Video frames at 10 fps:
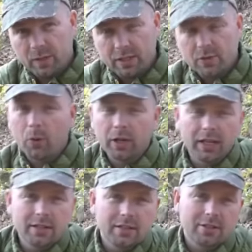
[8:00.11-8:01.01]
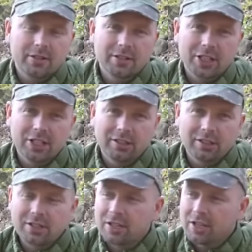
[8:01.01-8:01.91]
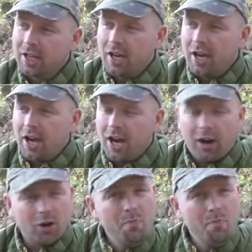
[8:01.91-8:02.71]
His organisation skills are